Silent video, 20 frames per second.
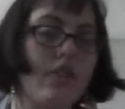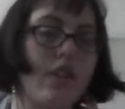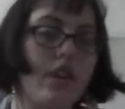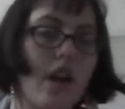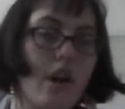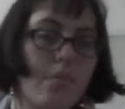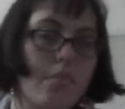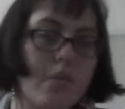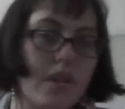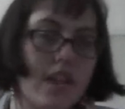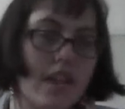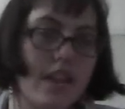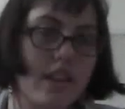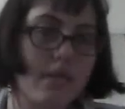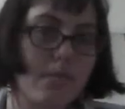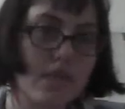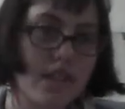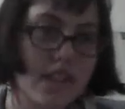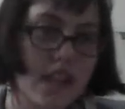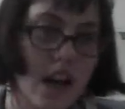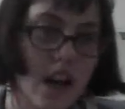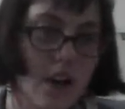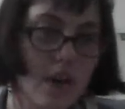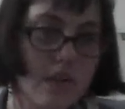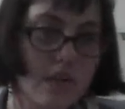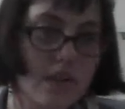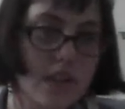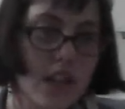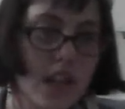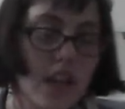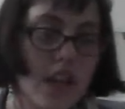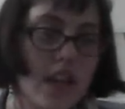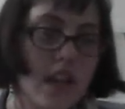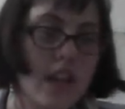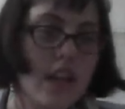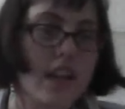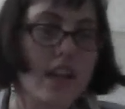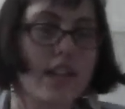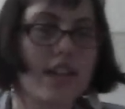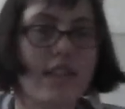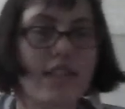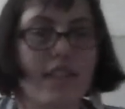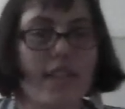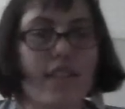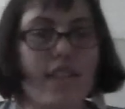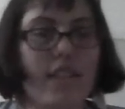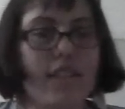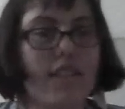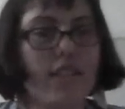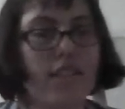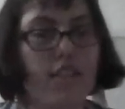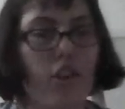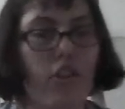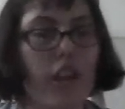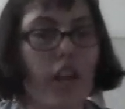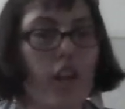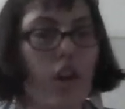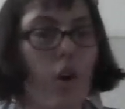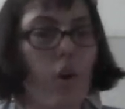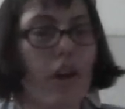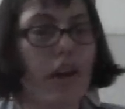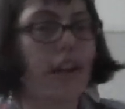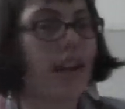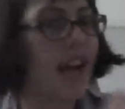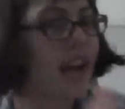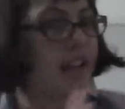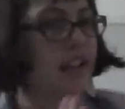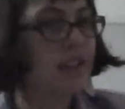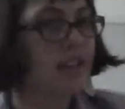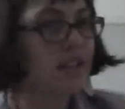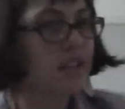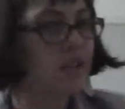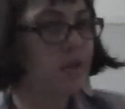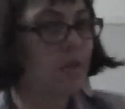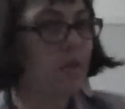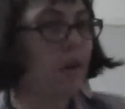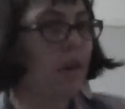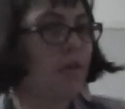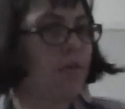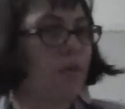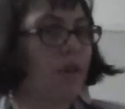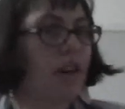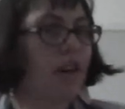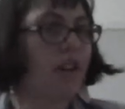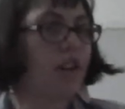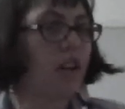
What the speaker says: they're not being themselves. So they go against what